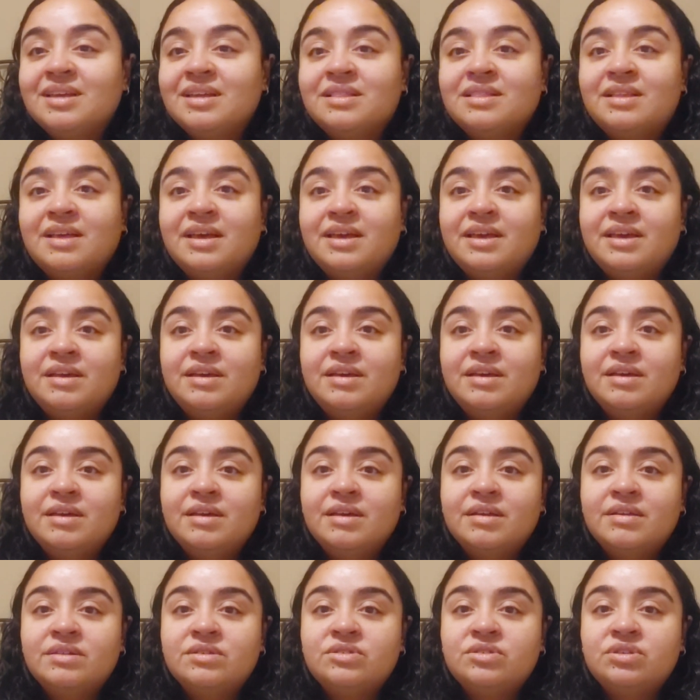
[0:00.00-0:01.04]
like
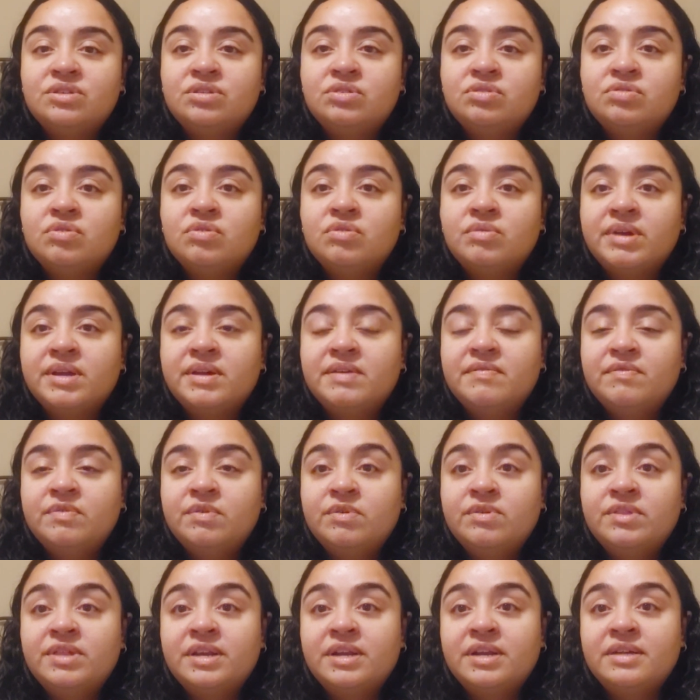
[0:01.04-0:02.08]
just so
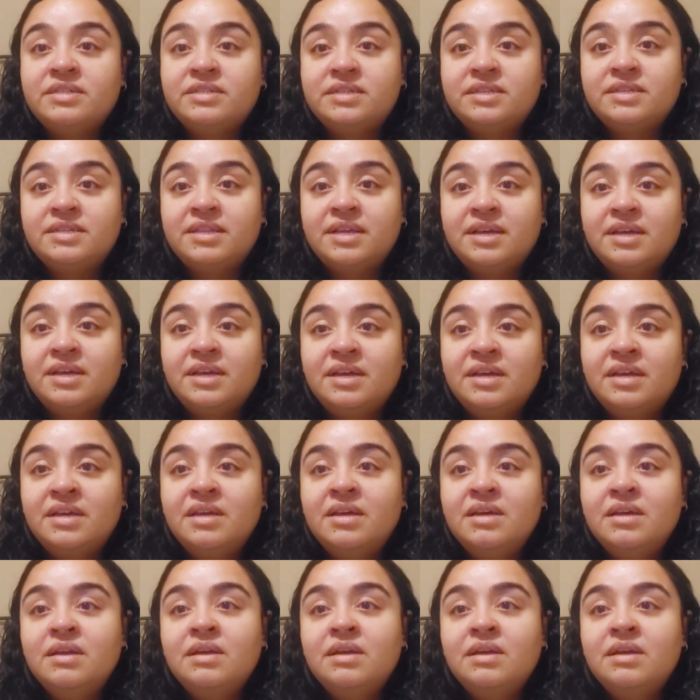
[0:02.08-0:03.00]
grateful that i did that